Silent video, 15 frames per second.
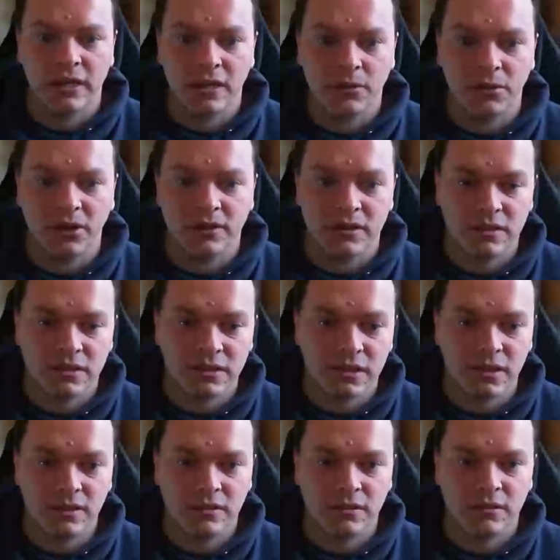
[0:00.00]
gigabytes in
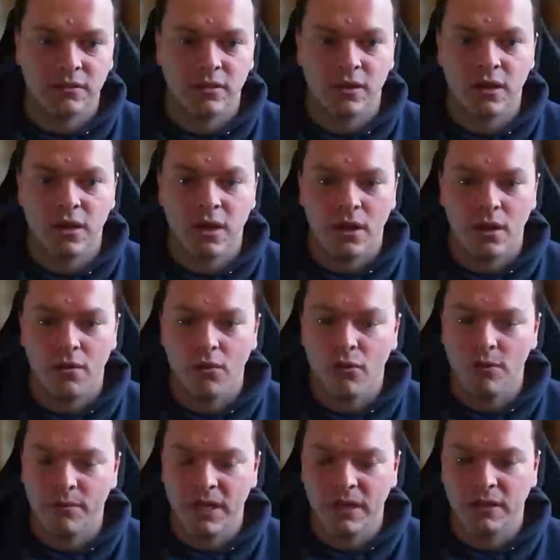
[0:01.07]
size,
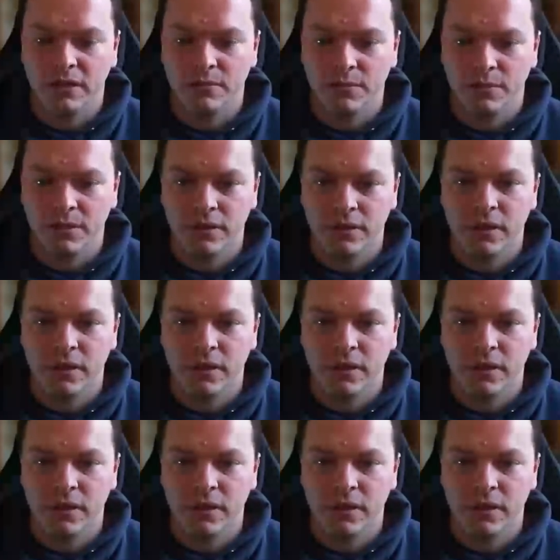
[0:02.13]
or a mini dump,